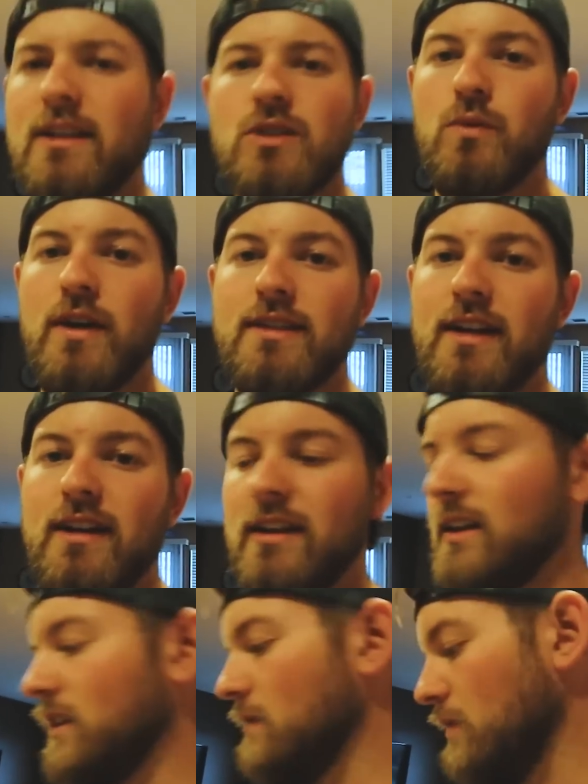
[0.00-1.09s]
just wet sanded it
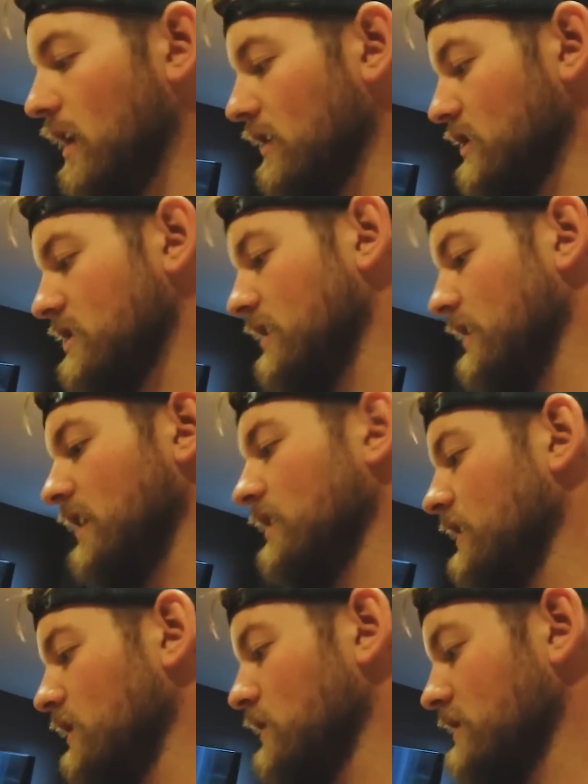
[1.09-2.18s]
and then polished it, and
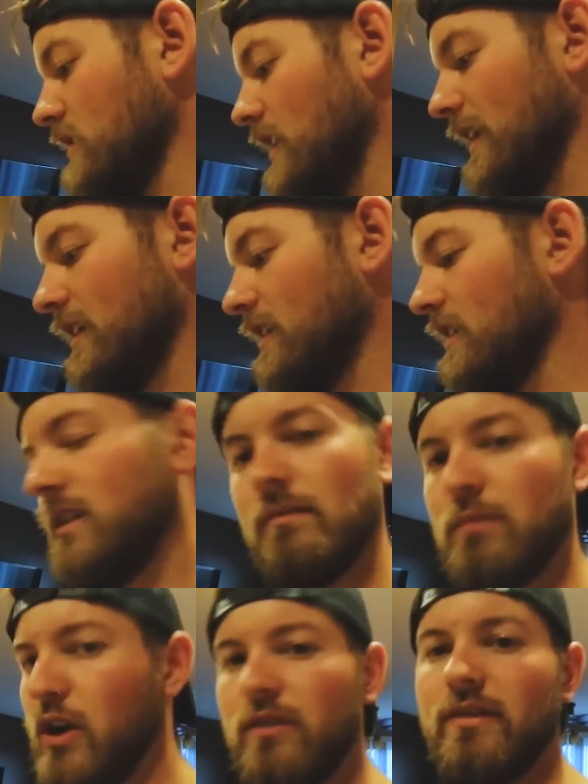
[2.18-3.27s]
then it was like
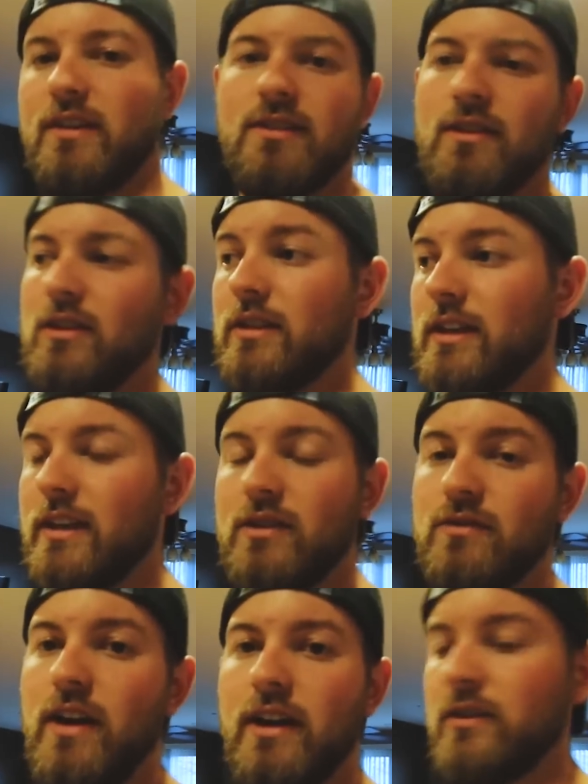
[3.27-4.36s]
perfect, so it looked like it was
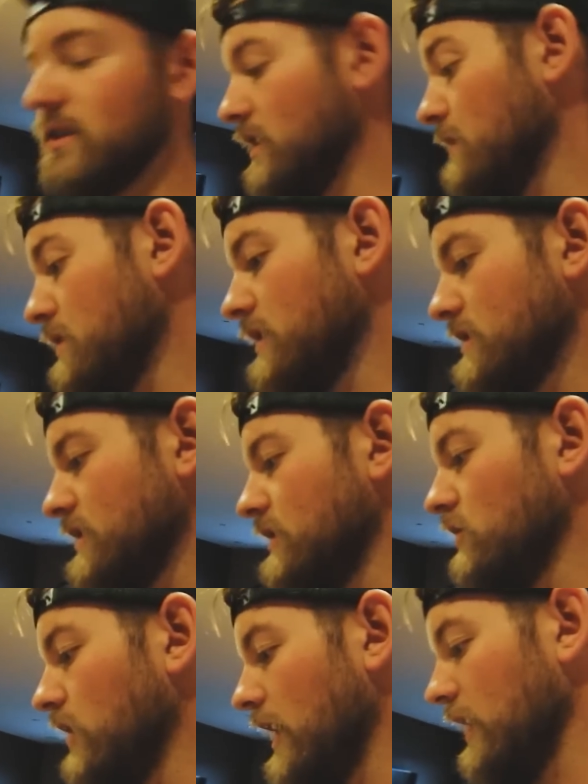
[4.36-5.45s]
factory. So I'm probably just gonna do
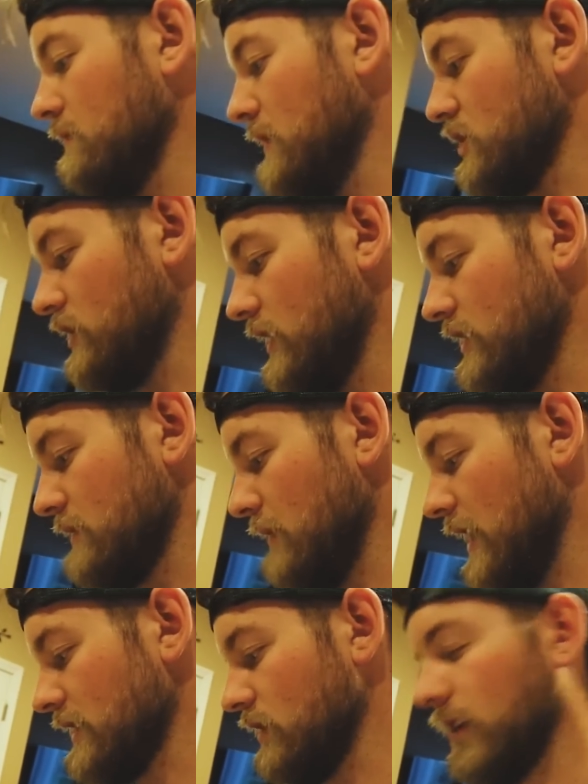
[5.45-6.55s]
that and make sure I just
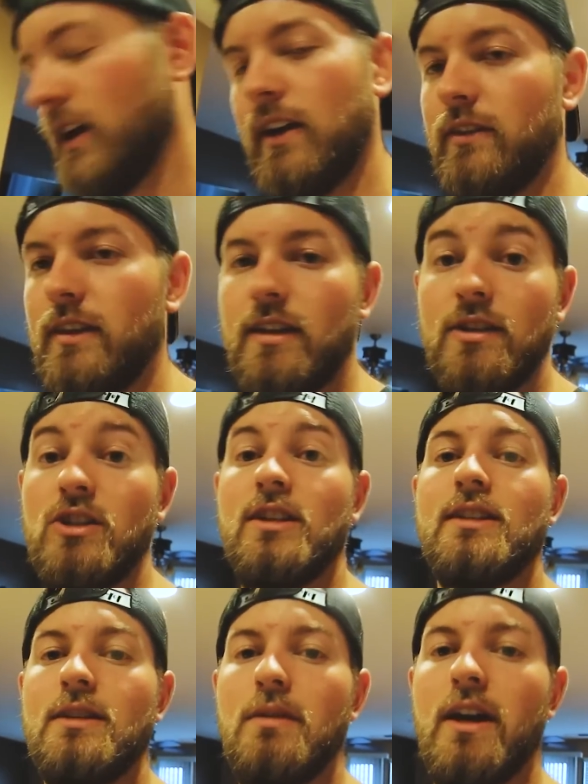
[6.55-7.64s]
mask around the
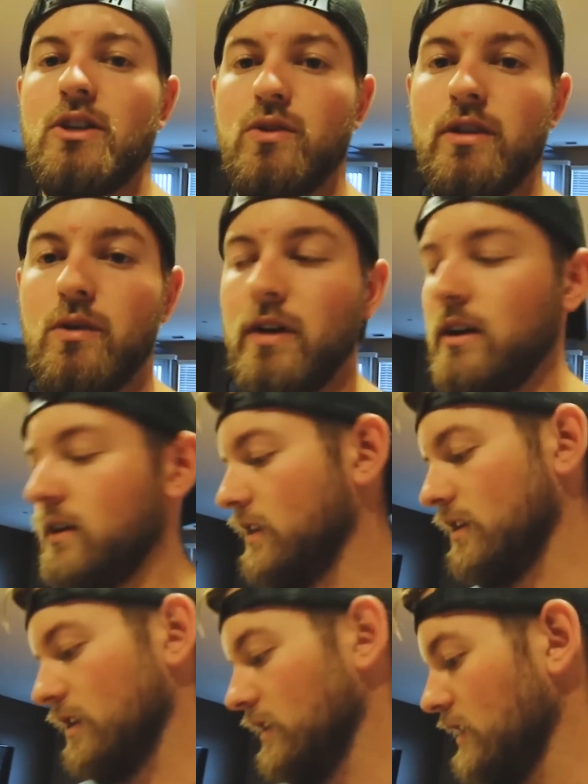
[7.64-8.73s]
GT badge really well, and
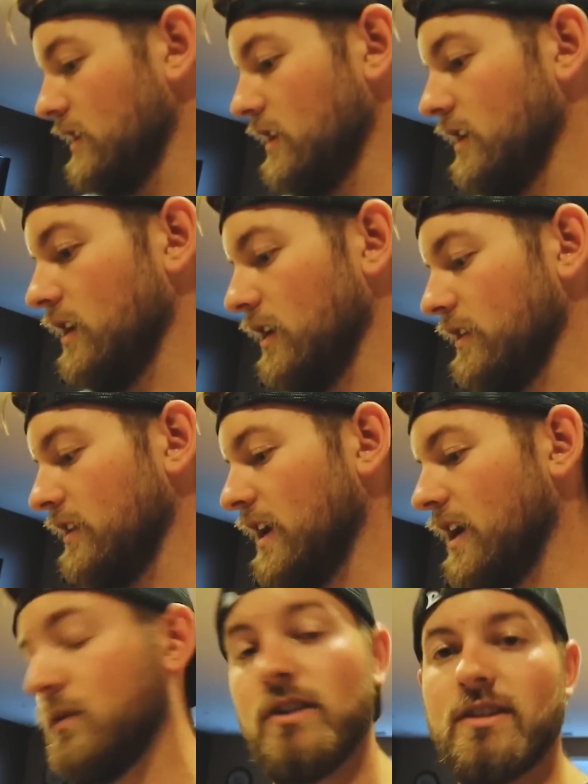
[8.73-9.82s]
then other than
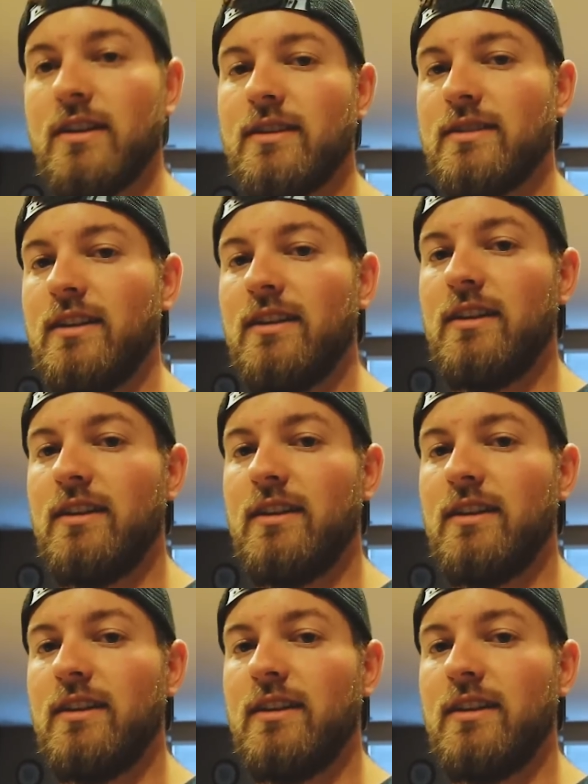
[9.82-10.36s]
that, we're just gonna send